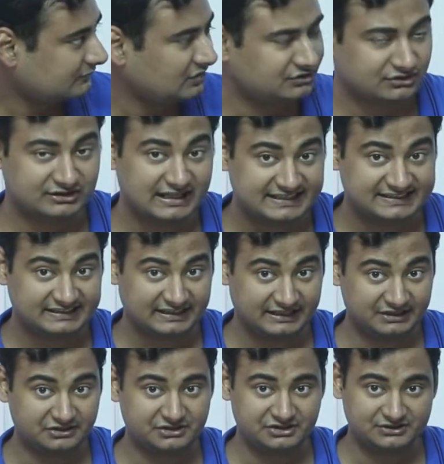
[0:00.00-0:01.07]
So that's the
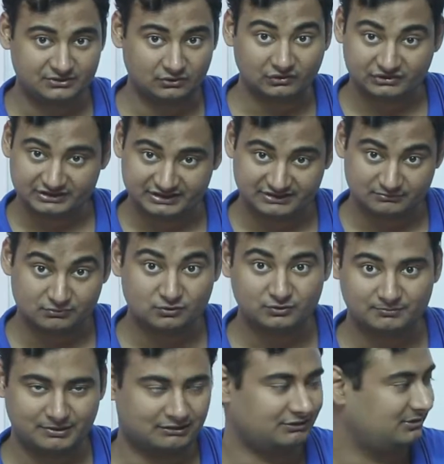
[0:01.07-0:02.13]
energy source. It's
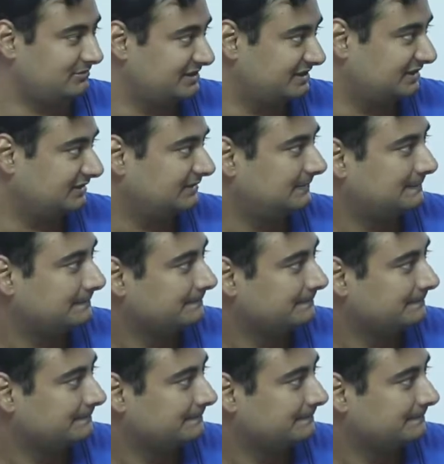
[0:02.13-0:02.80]
moon powered basically.